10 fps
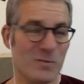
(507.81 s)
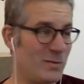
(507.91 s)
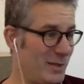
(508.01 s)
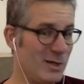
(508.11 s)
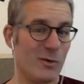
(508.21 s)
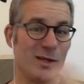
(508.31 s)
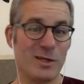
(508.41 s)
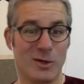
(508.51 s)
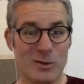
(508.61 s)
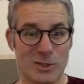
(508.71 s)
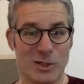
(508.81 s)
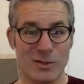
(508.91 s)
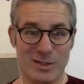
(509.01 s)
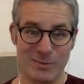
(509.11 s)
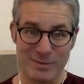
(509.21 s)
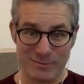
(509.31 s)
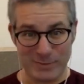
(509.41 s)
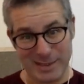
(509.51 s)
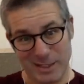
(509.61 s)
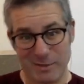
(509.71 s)
When we go into the dojo,
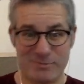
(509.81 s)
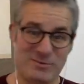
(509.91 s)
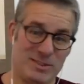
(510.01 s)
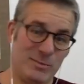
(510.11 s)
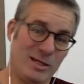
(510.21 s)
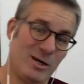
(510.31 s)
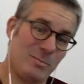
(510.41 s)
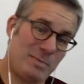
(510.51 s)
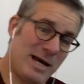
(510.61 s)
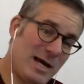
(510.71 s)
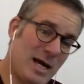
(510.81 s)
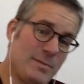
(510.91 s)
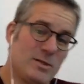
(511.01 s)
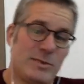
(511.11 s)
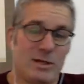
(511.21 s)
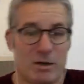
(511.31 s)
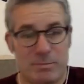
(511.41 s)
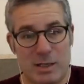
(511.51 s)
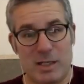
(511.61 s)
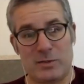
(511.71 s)
we got our bad habits, we got
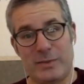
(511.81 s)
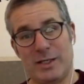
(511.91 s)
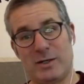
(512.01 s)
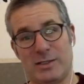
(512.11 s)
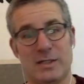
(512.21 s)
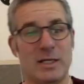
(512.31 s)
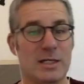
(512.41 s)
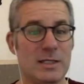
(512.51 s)
our bodies, we got our